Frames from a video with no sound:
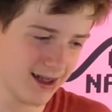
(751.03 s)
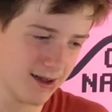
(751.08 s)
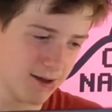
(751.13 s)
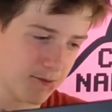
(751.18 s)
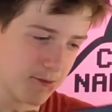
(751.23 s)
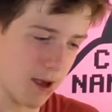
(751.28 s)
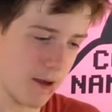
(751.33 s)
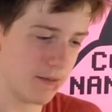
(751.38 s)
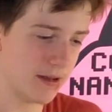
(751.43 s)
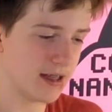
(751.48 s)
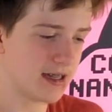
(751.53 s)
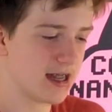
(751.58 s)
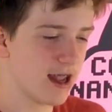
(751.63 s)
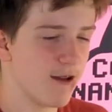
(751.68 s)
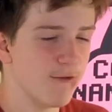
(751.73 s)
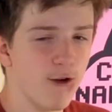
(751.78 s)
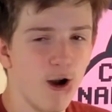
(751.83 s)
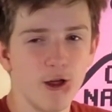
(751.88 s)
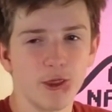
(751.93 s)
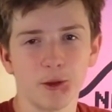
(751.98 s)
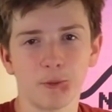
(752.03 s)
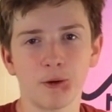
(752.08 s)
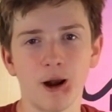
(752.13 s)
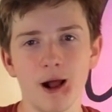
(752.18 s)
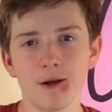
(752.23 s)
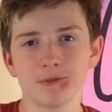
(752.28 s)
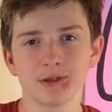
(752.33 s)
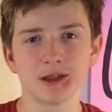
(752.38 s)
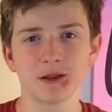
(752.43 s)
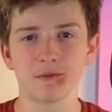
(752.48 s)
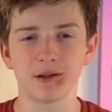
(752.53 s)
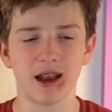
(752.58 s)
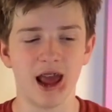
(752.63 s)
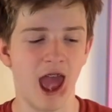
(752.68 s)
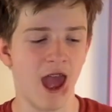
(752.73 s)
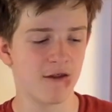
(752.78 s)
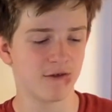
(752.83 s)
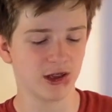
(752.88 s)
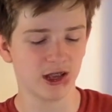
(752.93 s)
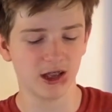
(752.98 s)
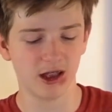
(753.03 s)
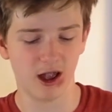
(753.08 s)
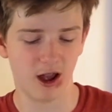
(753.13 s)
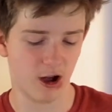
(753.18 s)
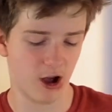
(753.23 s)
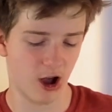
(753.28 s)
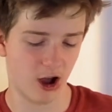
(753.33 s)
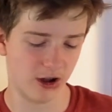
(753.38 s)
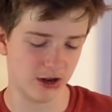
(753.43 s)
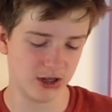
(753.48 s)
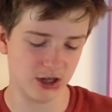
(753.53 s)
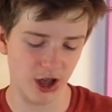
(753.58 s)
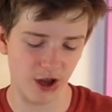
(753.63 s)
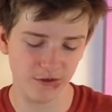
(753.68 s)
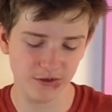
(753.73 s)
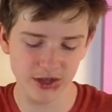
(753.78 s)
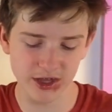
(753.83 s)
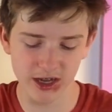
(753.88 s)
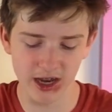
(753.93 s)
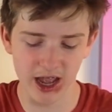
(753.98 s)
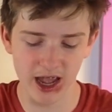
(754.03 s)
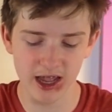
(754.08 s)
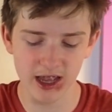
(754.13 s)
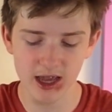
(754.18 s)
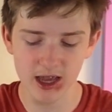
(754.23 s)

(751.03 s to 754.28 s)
Maybe see if all the problems I've been having are solved today.